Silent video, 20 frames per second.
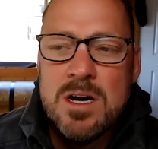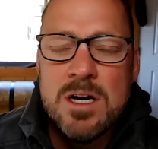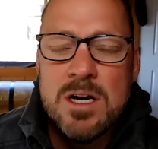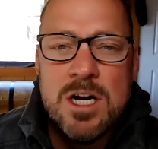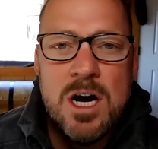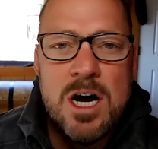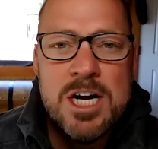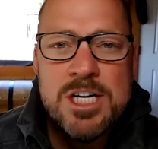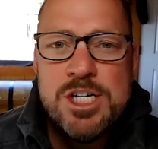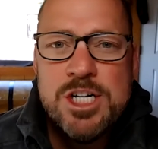
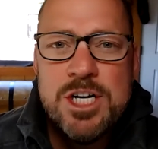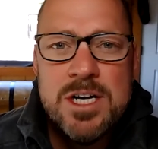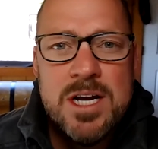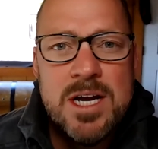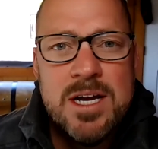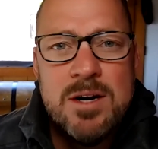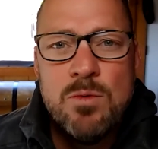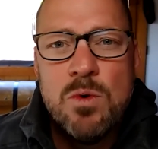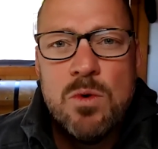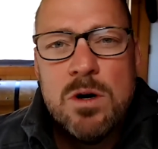
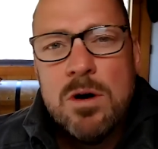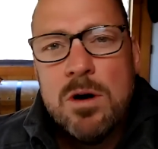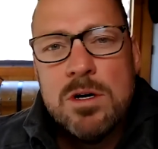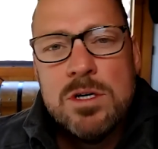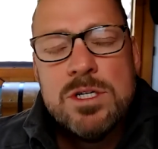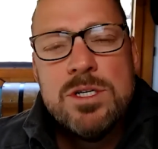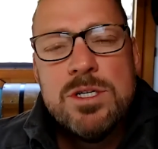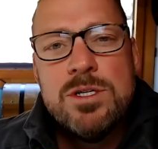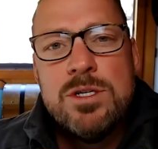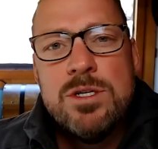gotcha in
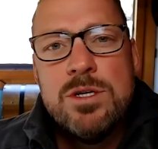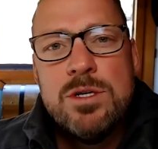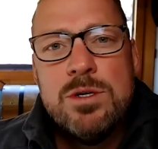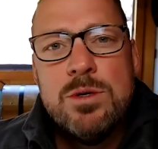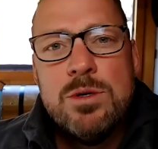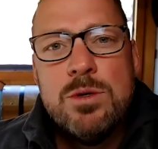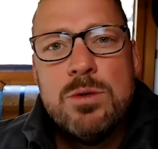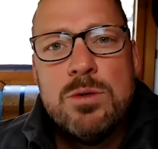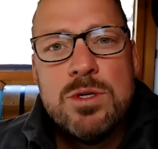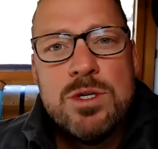regards
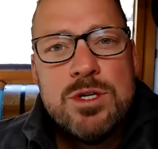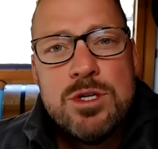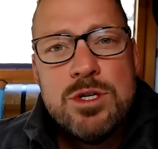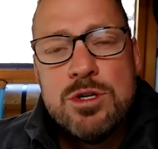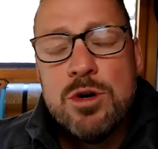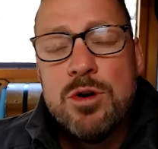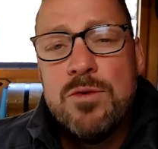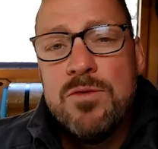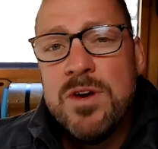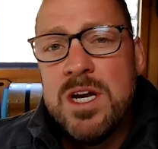to
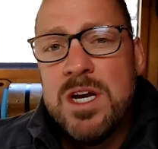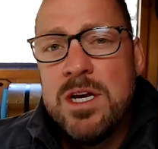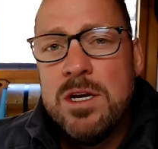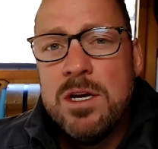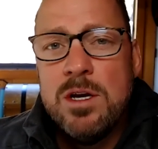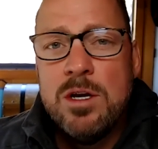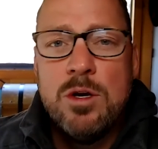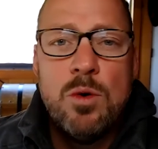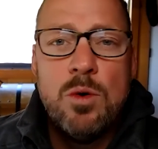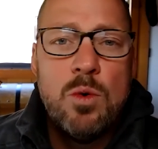
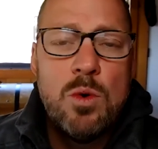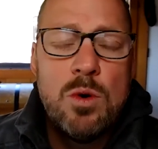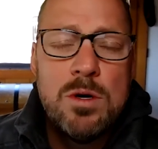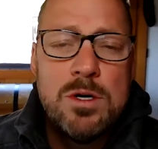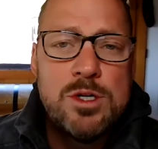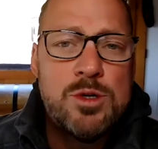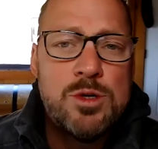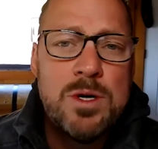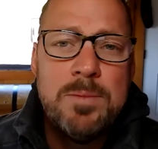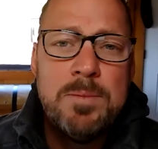serving
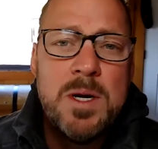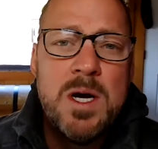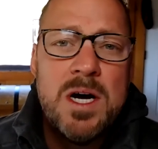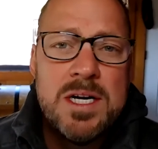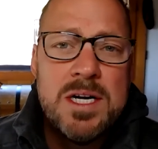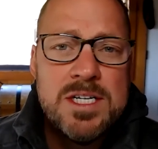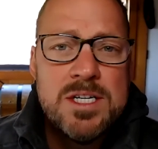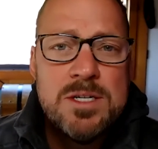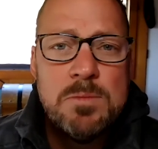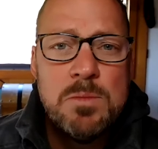your dream
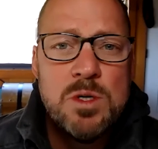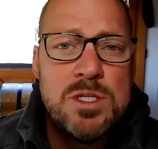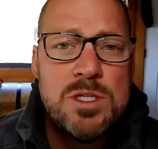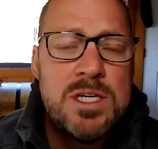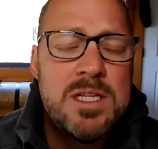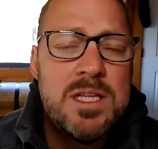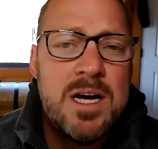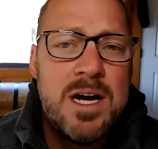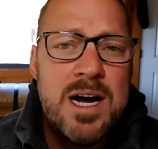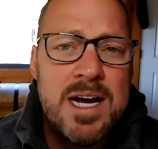customers
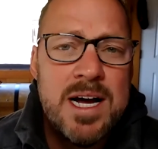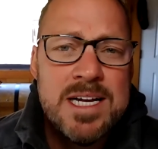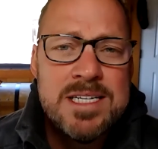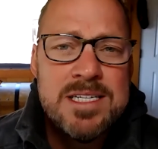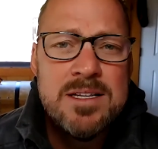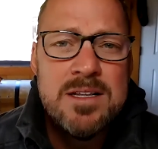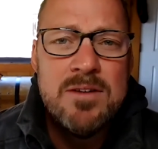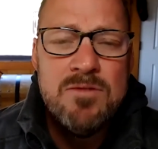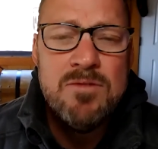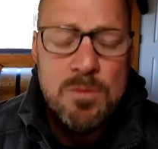at the
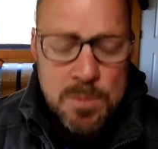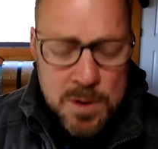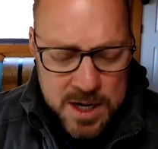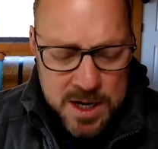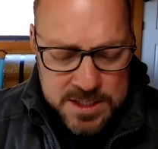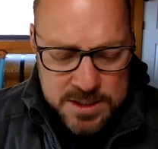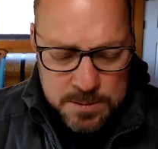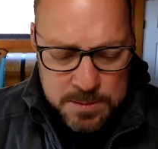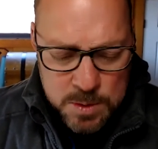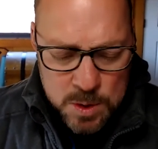highest level
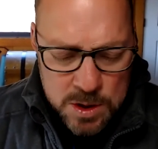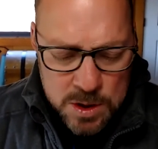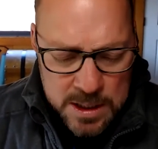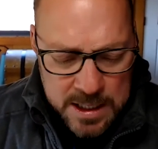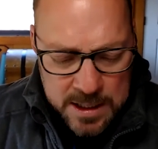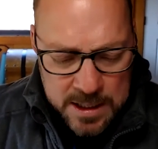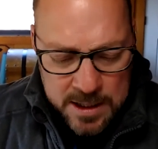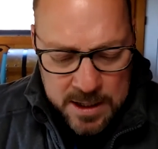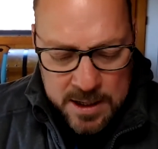possible.